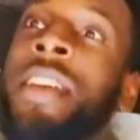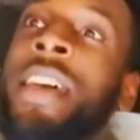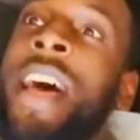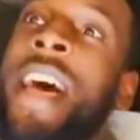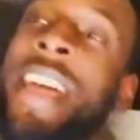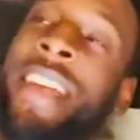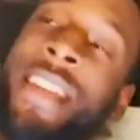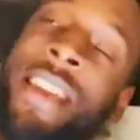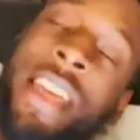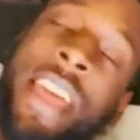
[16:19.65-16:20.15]

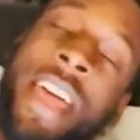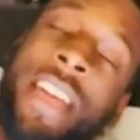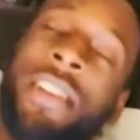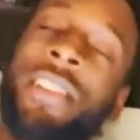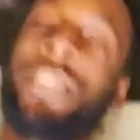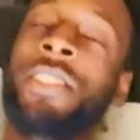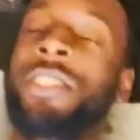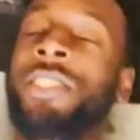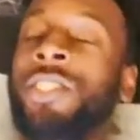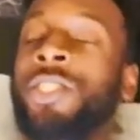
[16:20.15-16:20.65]
I can
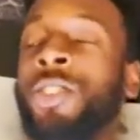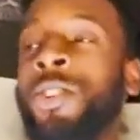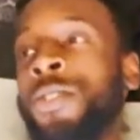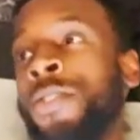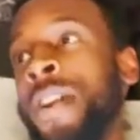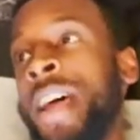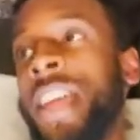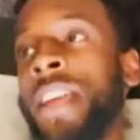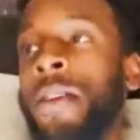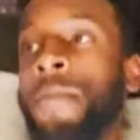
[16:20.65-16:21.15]
actually just
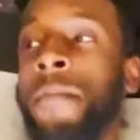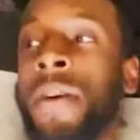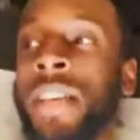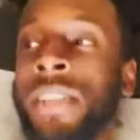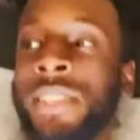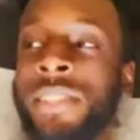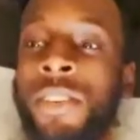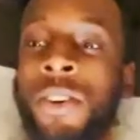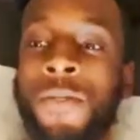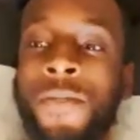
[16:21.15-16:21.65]
crack it
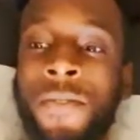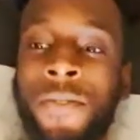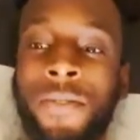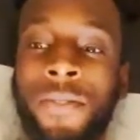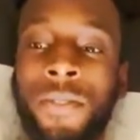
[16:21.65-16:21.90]
myself.